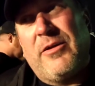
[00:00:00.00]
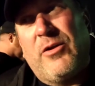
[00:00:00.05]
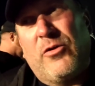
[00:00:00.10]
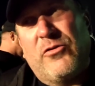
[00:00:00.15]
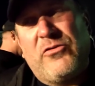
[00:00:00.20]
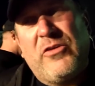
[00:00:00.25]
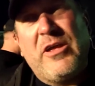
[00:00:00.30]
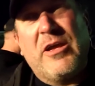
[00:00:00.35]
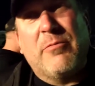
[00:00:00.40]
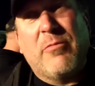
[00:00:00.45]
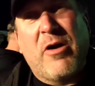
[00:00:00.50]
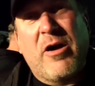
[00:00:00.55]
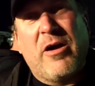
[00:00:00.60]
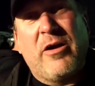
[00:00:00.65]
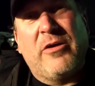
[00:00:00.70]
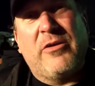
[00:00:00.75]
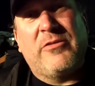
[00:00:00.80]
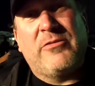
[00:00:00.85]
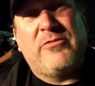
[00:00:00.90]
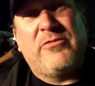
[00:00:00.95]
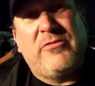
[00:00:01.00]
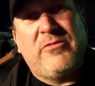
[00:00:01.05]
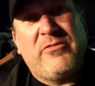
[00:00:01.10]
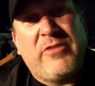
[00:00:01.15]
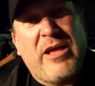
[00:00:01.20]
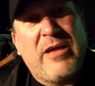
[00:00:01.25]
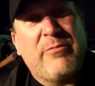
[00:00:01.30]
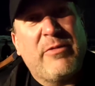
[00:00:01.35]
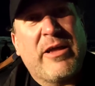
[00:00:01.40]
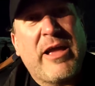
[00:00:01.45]
you know, DMR
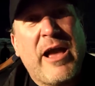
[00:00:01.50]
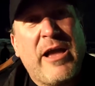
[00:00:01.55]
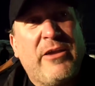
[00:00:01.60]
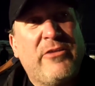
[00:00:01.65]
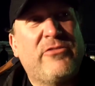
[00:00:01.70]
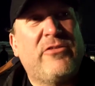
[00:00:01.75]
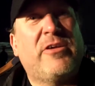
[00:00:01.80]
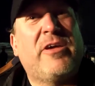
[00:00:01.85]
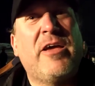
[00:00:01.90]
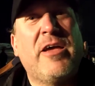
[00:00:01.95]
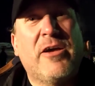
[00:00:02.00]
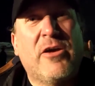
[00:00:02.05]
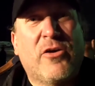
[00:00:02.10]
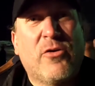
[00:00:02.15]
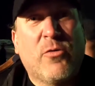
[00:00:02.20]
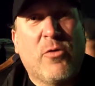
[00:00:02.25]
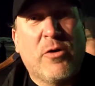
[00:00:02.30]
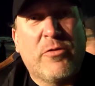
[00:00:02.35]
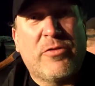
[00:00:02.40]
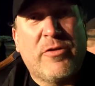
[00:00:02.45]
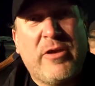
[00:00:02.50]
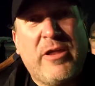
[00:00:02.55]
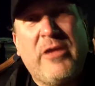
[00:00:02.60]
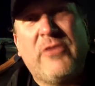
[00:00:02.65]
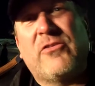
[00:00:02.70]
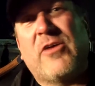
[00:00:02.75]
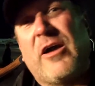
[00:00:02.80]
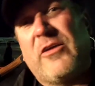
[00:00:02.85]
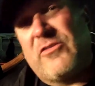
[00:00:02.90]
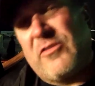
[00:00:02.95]
Dan McCaddy's the king of Kawartha, and
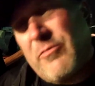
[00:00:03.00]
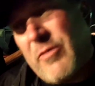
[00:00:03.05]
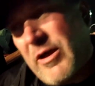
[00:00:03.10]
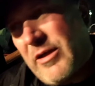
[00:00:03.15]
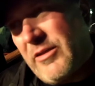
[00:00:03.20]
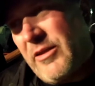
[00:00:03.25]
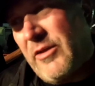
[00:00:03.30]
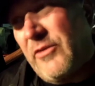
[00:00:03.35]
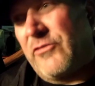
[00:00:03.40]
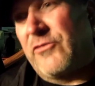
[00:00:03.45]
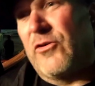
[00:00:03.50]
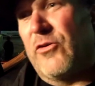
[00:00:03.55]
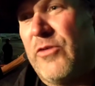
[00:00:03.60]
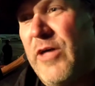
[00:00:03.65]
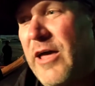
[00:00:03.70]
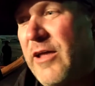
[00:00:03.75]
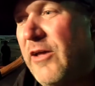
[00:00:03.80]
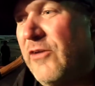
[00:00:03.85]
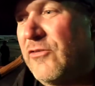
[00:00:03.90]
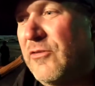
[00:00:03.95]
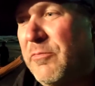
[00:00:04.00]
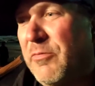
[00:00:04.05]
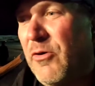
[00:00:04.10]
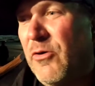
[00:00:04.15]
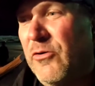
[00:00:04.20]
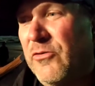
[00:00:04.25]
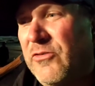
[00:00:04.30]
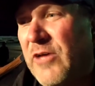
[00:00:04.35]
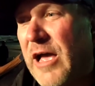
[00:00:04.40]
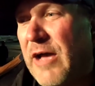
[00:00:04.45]
he's got some ideas. So that, I
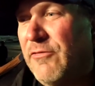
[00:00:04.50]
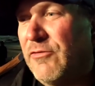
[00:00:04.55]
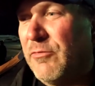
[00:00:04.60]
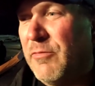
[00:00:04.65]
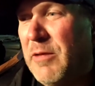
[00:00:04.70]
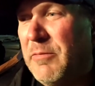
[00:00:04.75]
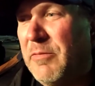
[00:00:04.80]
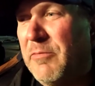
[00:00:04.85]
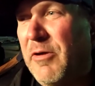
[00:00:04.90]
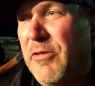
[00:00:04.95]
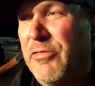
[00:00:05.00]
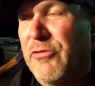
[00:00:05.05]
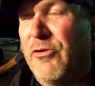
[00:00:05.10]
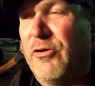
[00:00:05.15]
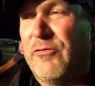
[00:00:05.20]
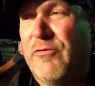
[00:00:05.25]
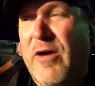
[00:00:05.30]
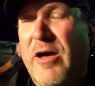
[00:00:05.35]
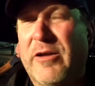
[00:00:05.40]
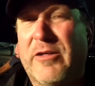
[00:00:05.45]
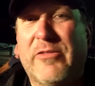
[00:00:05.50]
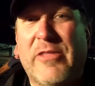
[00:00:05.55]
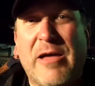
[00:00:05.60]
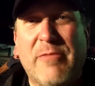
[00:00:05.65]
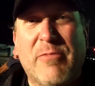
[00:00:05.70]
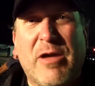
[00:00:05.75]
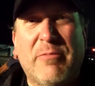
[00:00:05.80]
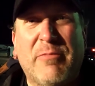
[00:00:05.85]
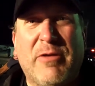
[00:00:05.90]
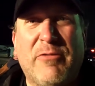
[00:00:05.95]
suppose, after maybe my third vodka,
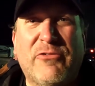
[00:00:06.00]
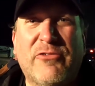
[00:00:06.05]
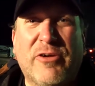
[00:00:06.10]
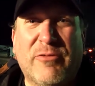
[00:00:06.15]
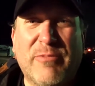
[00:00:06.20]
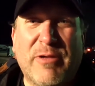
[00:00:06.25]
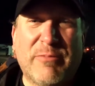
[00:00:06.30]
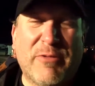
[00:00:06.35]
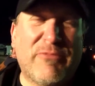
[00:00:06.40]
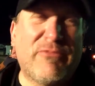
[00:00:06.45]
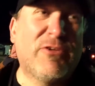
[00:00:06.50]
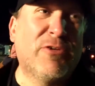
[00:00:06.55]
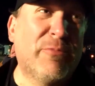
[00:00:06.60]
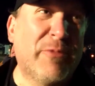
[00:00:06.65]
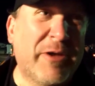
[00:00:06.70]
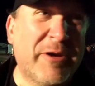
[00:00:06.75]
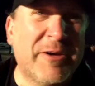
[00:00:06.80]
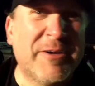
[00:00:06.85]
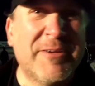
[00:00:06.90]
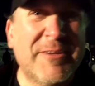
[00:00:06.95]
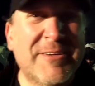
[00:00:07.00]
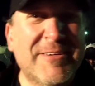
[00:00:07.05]
that might make, start making me feel better.